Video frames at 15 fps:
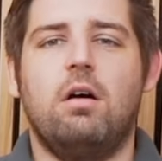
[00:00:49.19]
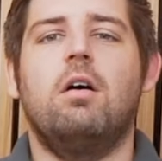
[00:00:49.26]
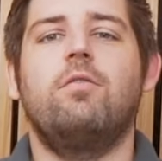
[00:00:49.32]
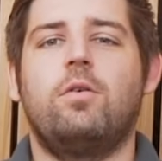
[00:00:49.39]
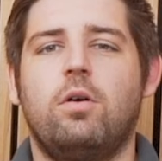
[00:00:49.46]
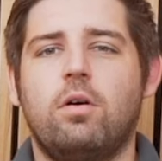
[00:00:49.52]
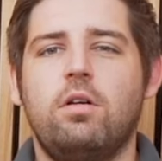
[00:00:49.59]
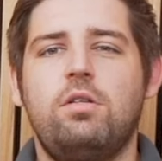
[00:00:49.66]
Of
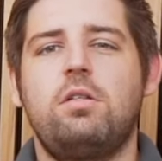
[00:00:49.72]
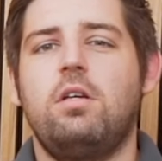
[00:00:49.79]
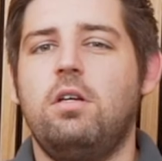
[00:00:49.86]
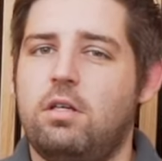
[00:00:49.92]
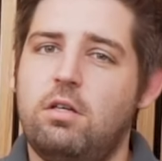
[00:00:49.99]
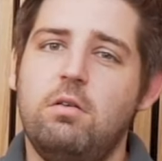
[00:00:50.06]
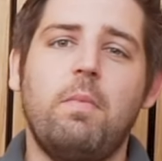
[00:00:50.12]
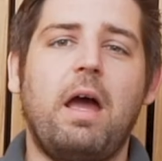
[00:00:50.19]
course,
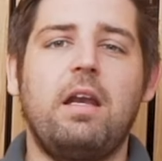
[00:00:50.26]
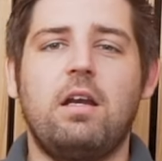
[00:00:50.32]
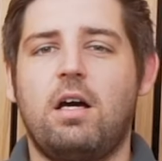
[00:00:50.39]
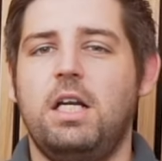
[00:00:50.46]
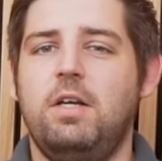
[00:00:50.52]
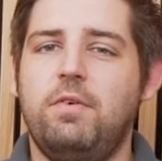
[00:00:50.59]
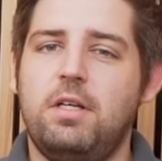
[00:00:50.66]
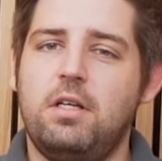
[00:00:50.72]
you might not
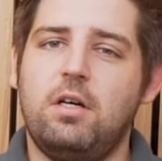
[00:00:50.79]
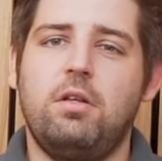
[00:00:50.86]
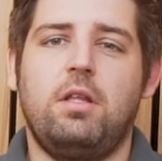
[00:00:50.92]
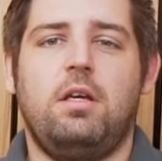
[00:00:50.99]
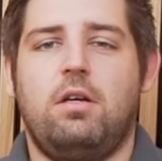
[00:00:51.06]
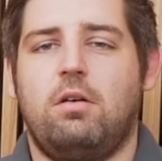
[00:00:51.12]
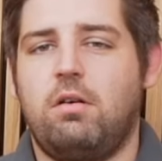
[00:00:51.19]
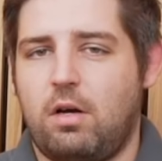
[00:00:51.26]
even know
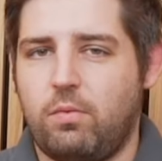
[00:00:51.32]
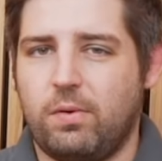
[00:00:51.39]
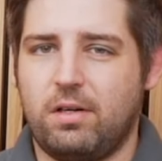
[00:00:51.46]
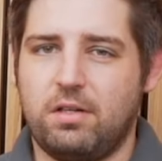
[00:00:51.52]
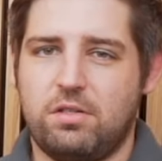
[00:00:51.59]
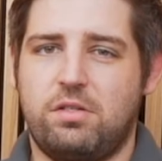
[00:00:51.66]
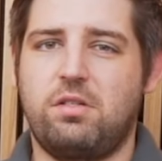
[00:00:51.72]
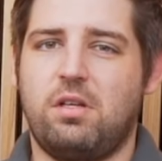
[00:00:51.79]
that your network
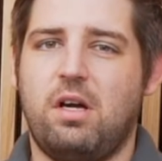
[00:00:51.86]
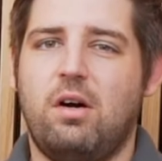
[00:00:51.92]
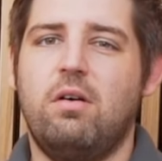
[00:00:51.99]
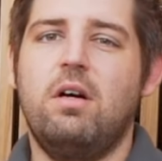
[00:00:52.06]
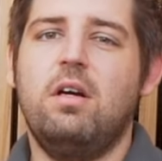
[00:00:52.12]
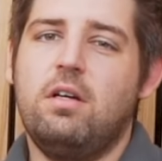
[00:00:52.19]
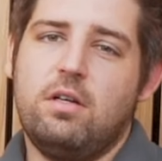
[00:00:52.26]
is slow.